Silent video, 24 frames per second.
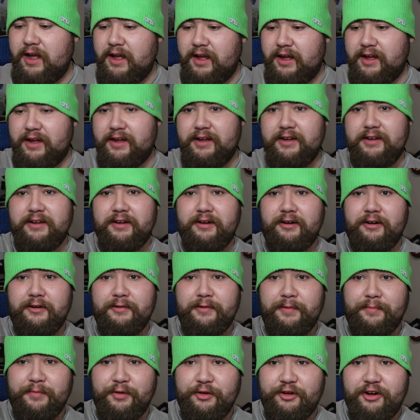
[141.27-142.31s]

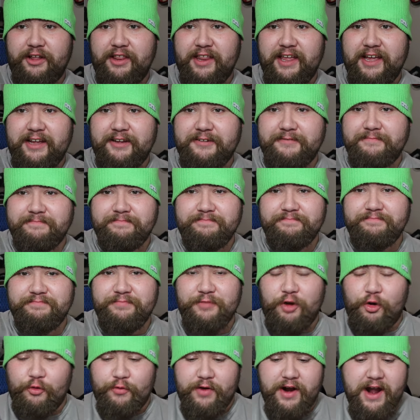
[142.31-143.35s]
I'm already like
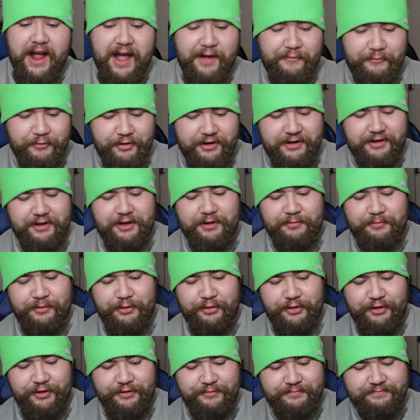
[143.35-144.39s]
over halfway done
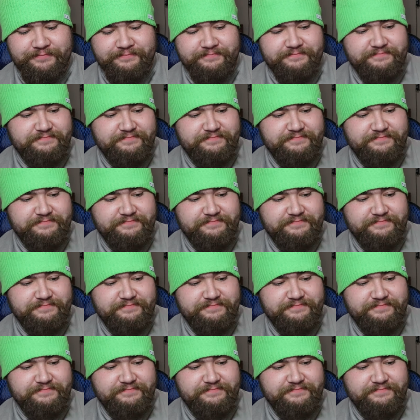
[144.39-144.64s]
with it.